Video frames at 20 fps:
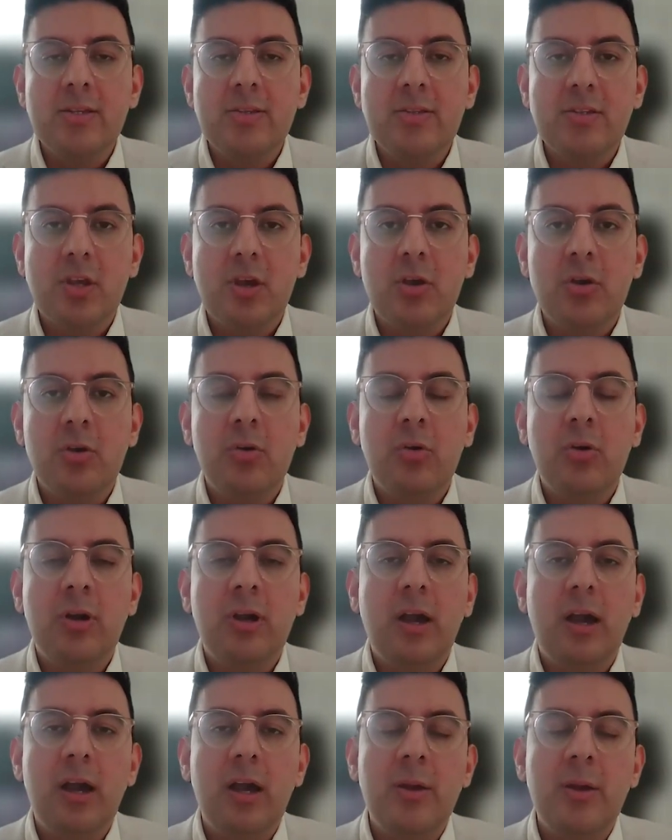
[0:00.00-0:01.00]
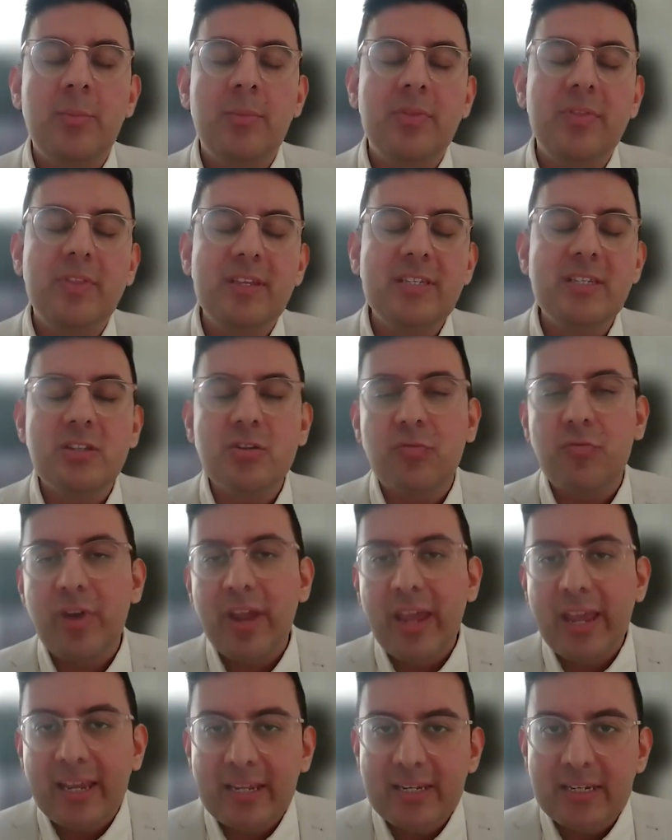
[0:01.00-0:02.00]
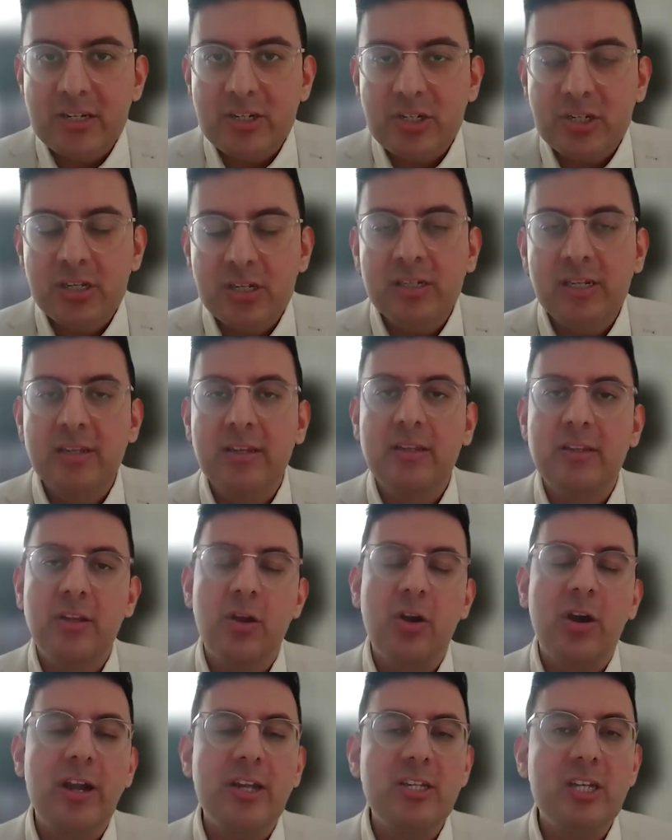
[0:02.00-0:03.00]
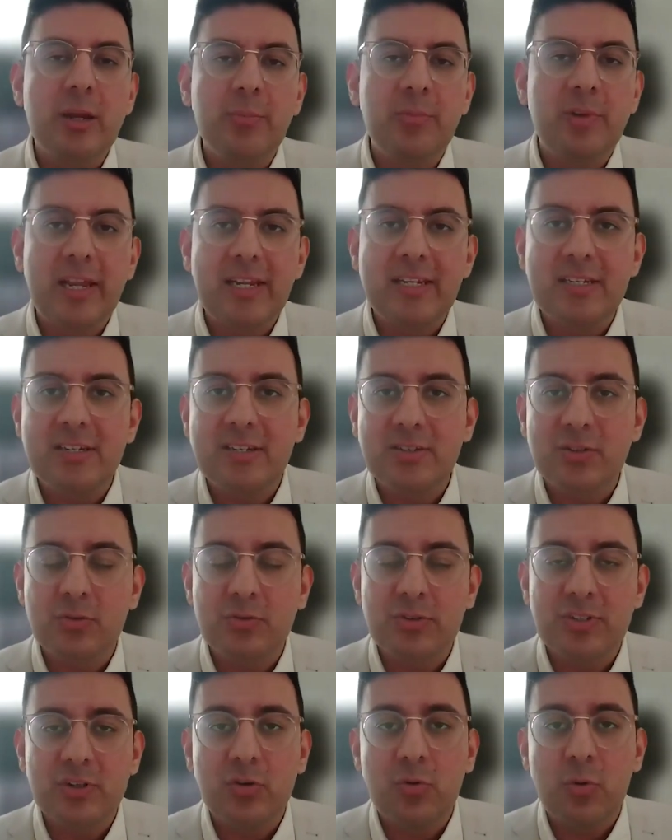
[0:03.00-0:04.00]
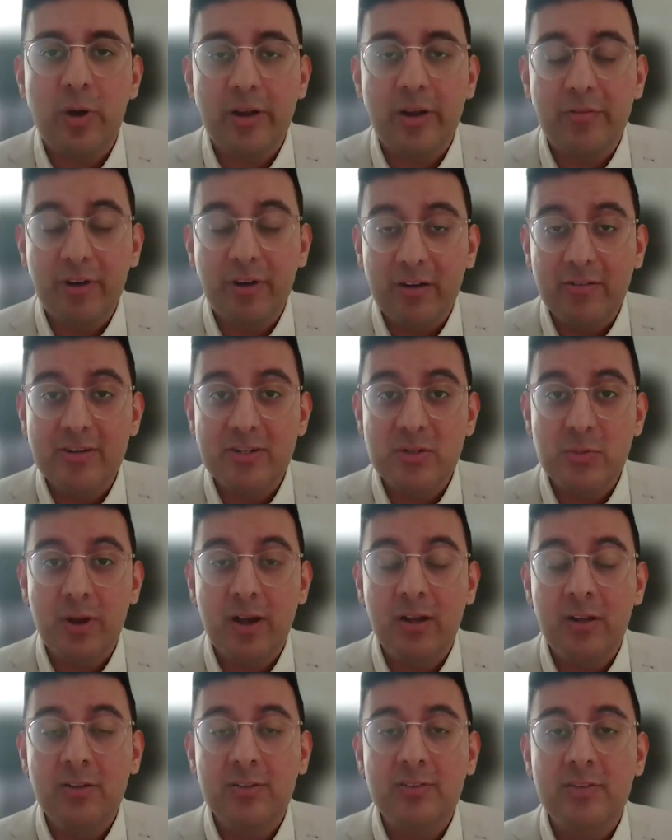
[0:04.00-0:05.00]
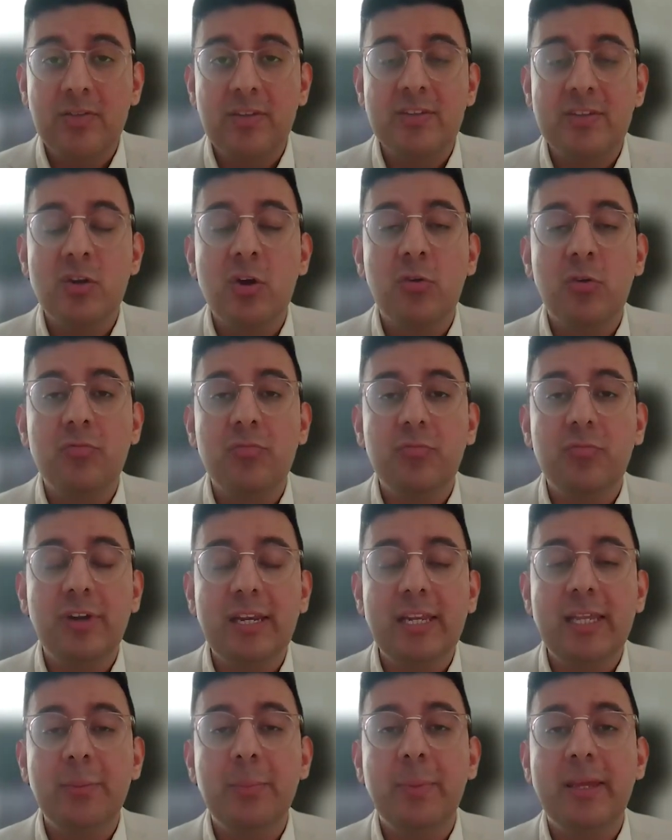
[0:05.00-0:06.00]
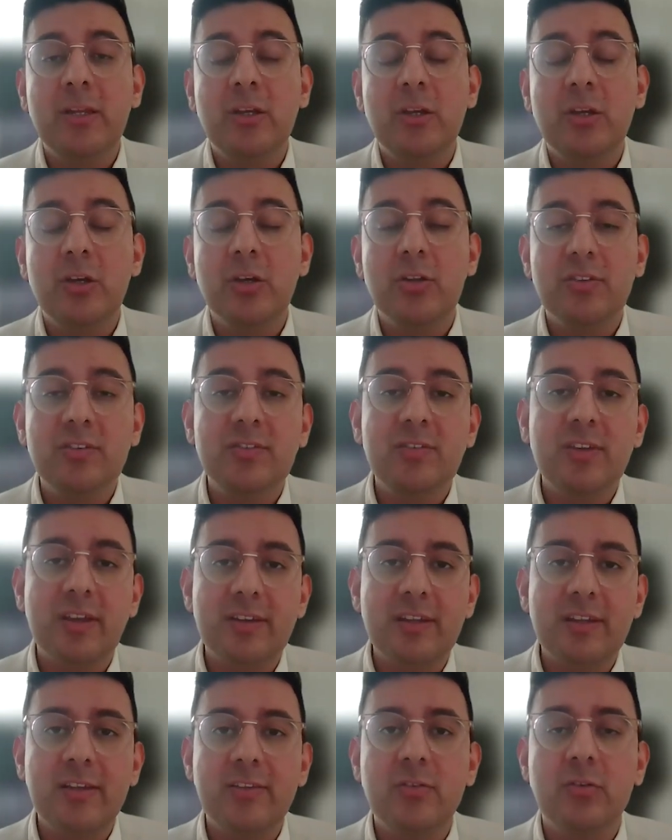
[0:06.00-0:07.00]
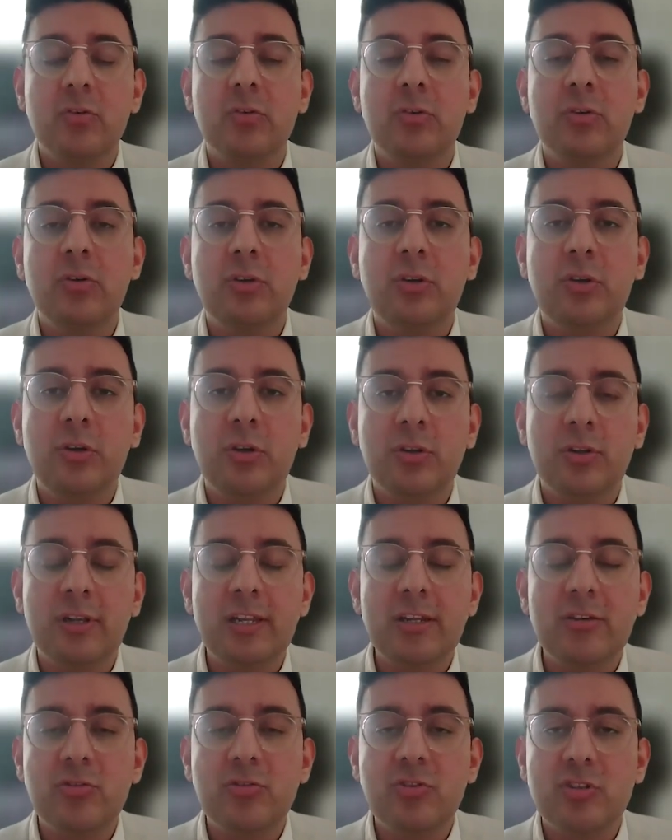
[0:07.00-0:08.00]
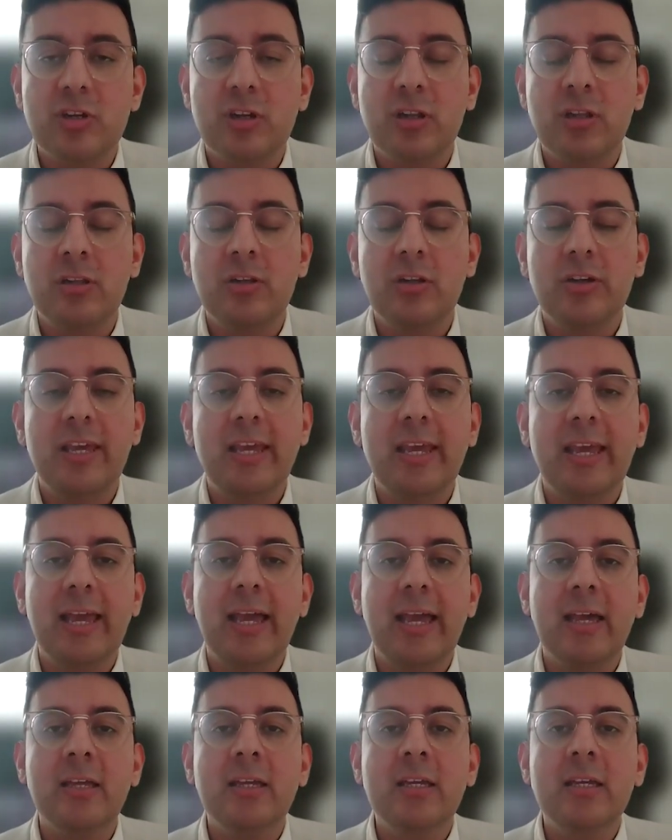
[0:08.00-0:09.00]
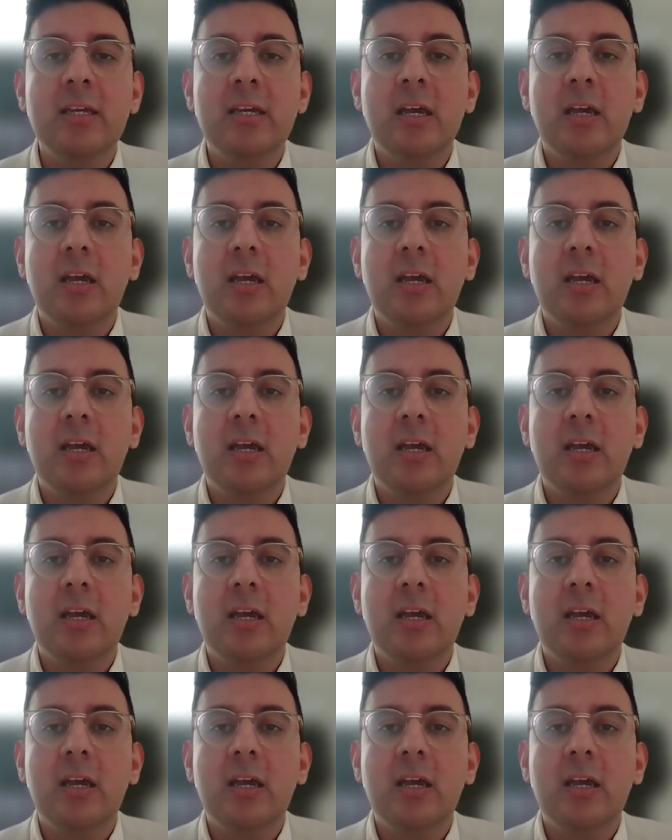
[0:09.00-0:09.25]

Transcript: So this is a rare condition, and IgM-related disorders are quite rare as well. So there's not really been good studies or good literature looking at